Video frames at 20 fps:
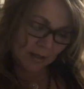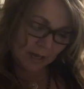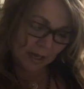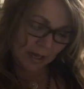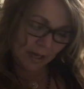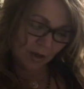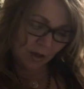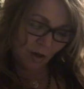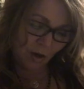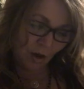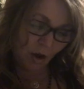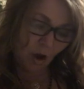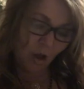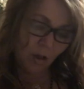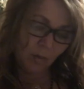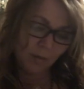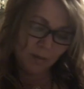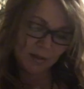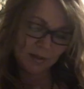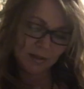and
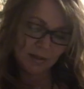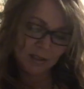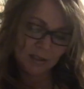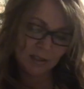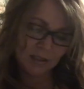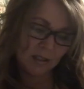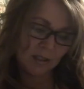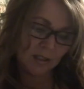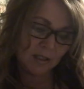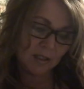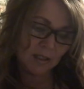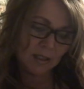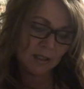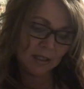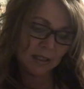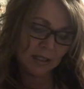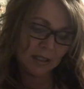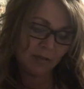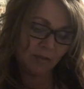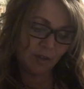almonds,
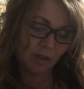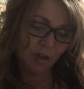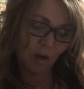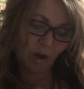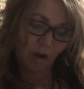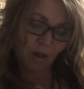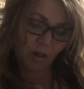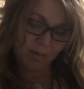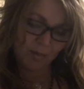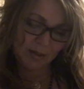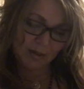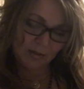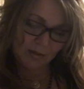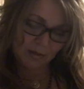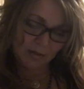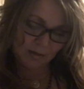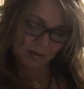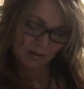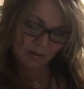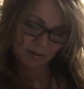slivered
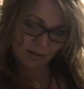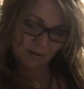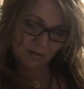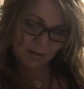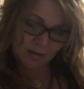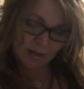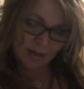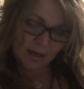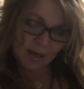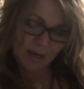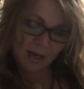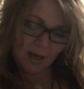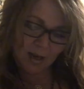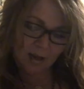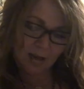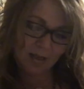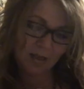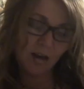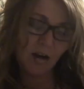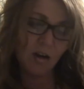almonds,
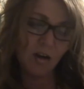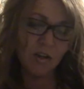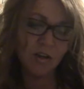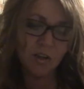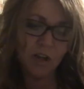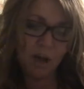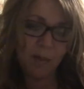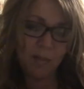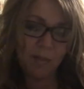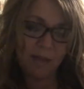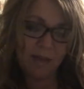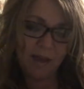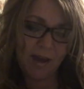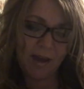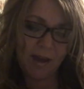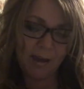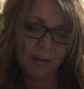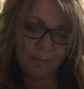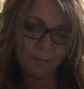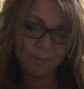and then on top of
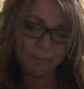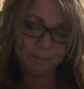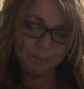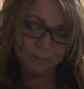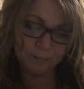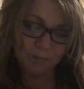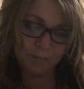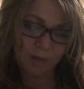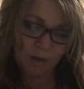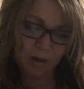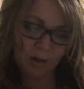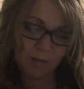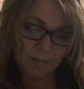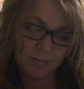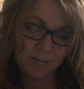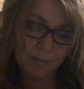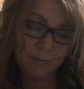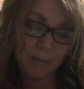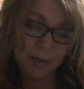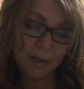that,
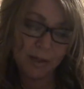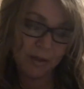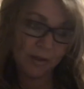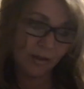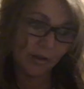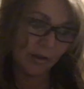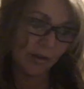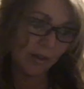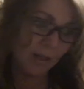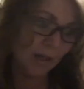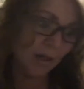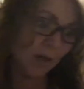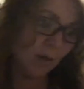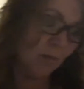butter. And